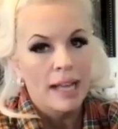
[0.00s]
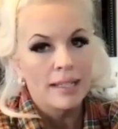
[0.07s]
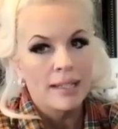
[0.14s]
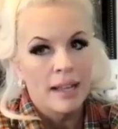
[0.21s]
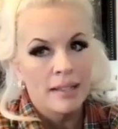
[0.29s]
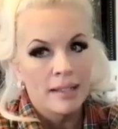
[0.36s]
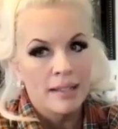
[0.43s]

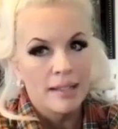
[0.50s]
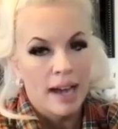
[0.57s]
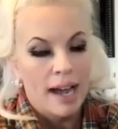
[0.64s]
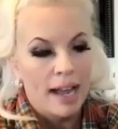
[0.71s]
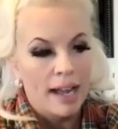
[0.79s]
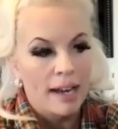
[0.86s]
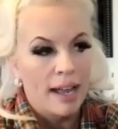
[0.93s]
sons
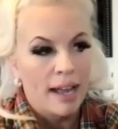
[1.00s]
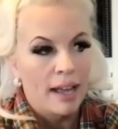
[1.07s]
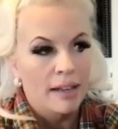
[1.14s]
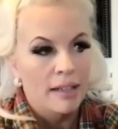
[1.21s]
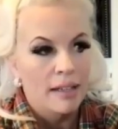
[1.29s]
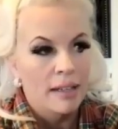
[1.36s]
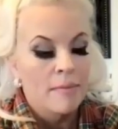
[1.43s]
died,
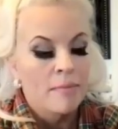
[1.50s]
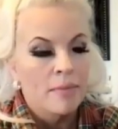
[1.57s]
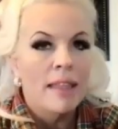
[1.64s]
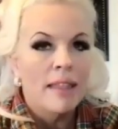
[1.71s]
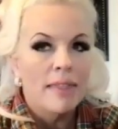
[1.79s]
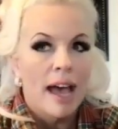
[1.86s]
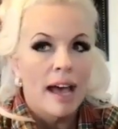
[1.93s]
and
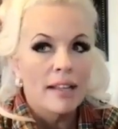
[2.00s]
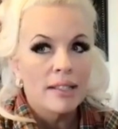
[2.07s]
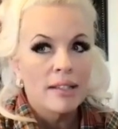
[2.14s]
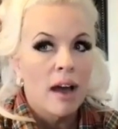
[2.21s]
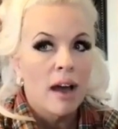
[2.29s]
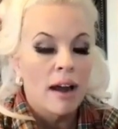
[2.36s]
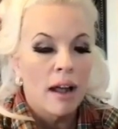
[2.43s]
that's
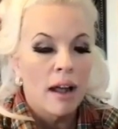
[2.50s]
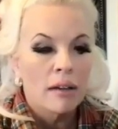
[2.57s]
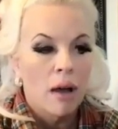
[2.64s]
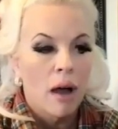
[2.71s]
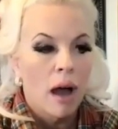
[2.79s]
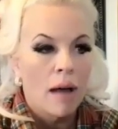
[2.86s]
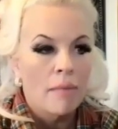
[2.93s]
not
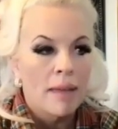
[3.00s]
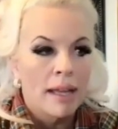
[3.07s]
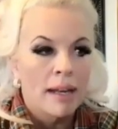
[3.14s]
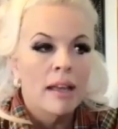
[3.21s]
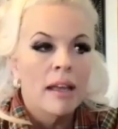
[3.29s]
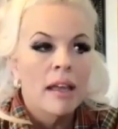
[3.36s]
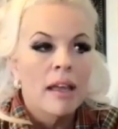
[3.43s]
uncommon.